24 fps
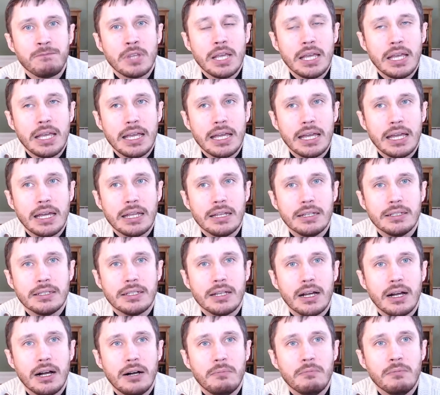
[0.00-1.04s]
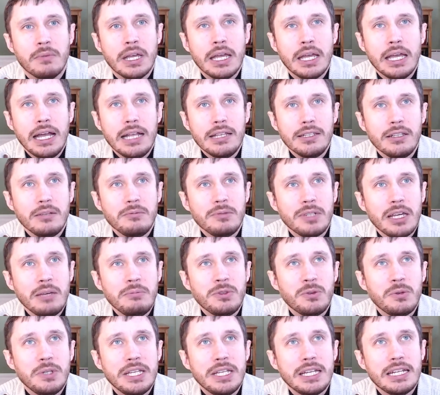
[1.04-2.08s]
And
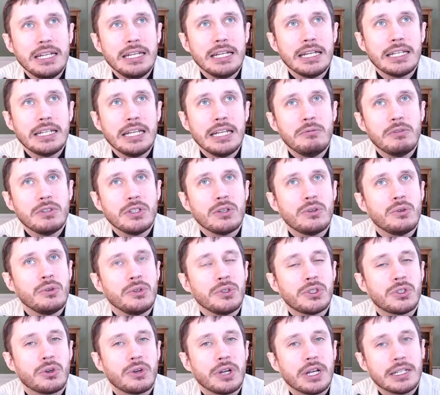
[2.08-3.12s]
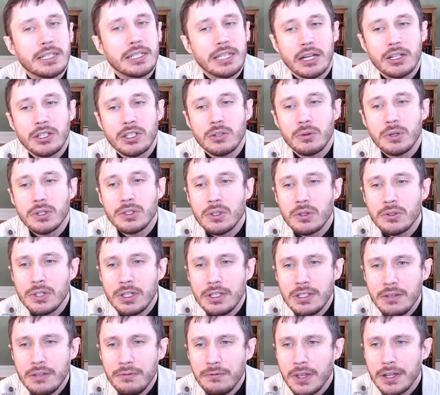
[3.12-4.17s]
sometimes when you get a nickname, there's a cool story attached to it. So
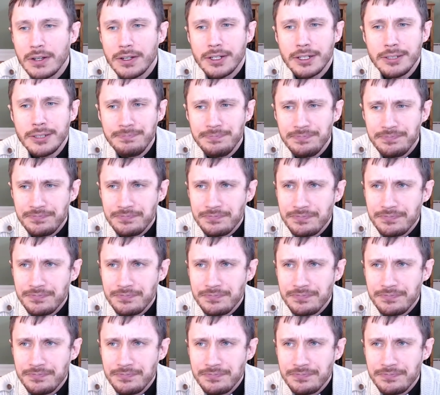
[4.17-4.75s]
Sons of Thunder,